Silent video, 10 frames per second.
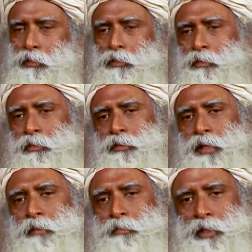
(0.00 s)
Don't do
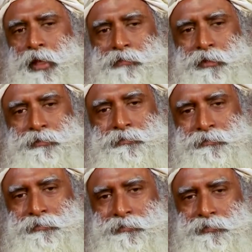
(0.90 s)
time travel,
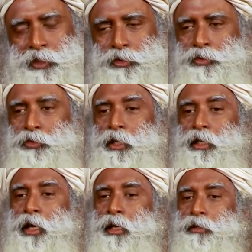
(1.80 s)
because you
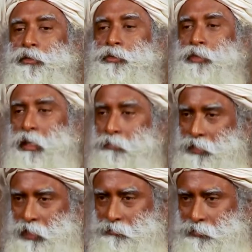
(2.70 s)
cannot do time
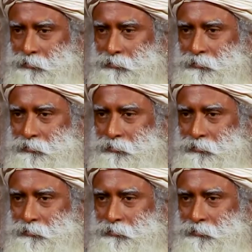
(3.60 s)
travel.